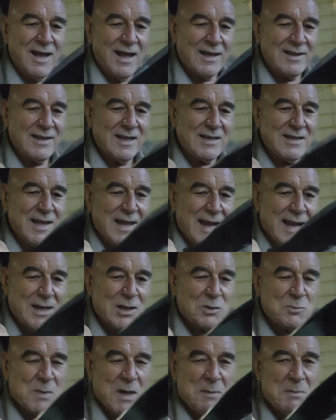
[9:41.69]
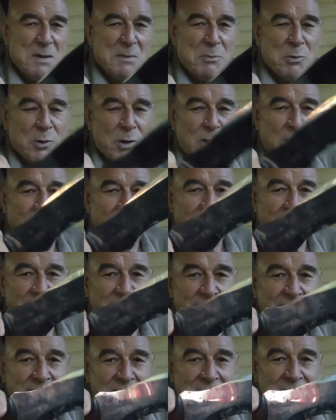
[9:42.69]
I think the handles might be put on
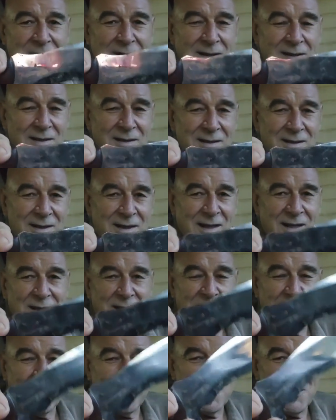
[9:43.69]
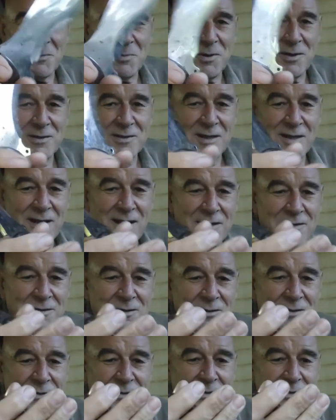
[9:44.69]
in England or someplace like that
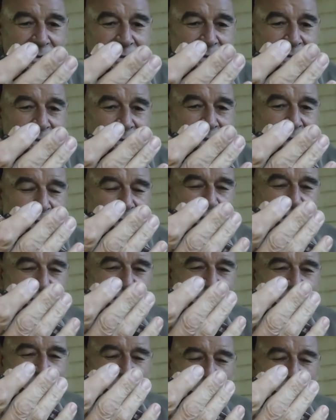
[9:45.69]
too. I looked